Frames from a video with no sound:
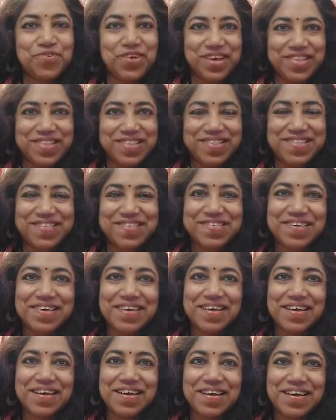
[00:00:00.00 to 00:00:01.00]
Friends,
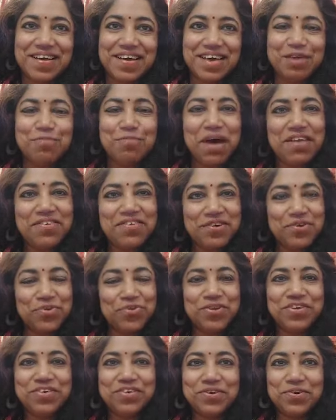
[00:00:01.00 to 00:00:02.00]
imagine
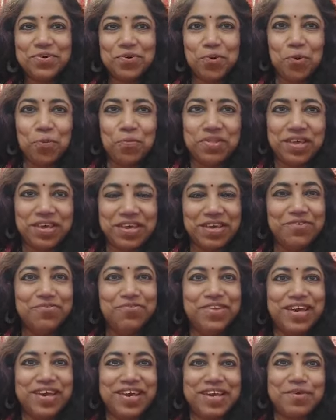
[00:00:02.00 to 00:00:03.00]
you return home in the
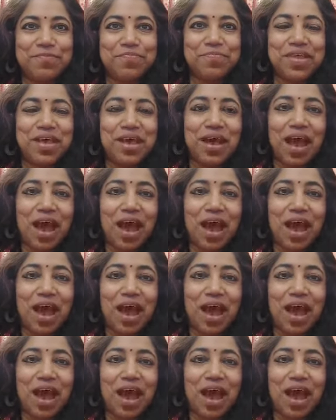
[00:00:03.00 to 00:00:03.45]
evening